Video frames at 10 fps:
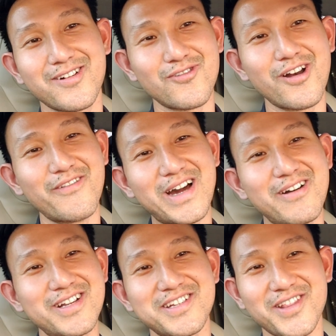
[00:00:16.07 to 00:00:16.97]

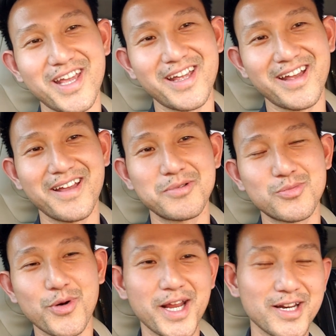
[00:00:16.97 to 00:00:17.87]
coronavirus, so they
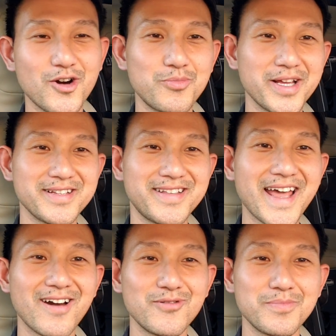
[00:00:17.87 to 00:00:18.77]
spraying the whole place
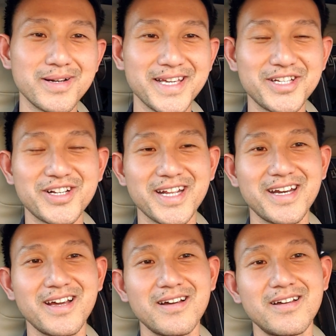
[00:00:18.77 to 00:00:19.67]
down with bleach
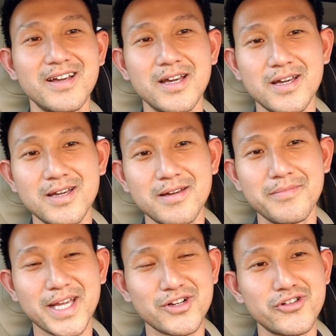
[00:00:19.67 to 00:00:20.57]
and
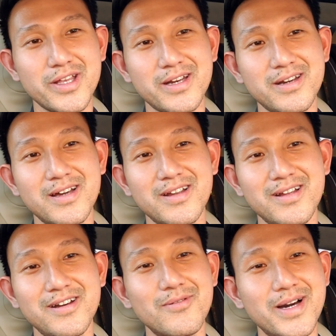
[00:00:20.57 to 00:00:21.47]
making sure that
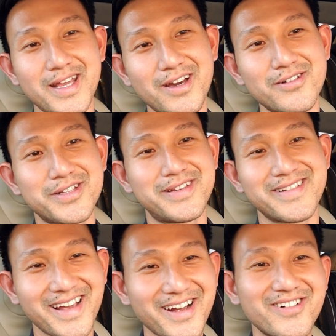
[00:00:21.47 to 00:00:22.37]
nobody else
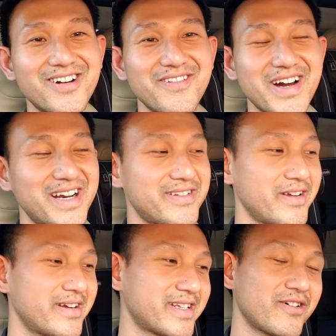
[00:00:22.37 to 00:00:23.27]
got coronavirus
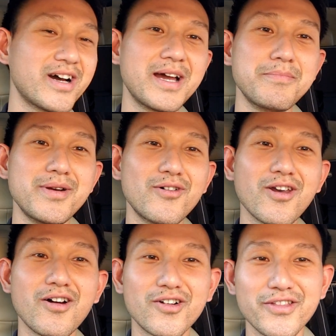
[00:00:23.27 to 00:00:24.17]
there. So I'm no
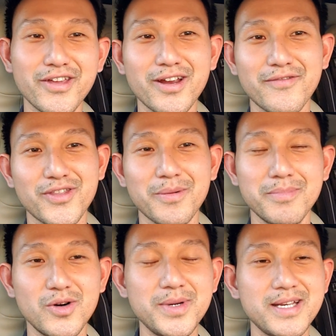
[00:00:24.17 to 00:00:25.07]
longer there for the
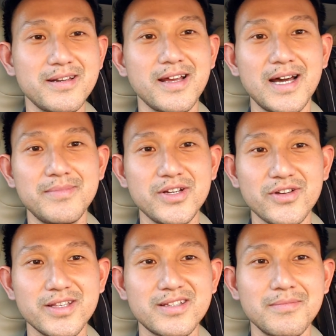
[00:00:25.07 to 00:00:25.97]
moment. I'm
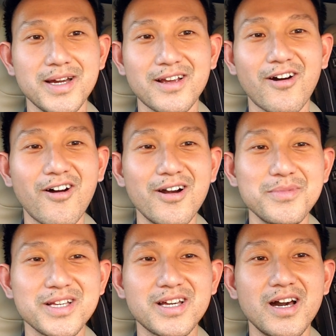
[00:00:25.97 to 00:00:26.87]
doing this in my car
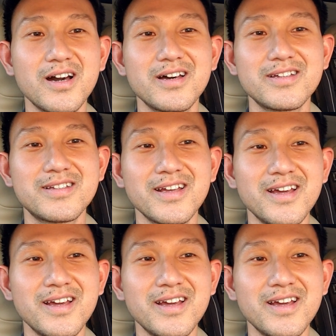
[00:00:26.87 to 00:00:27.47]
because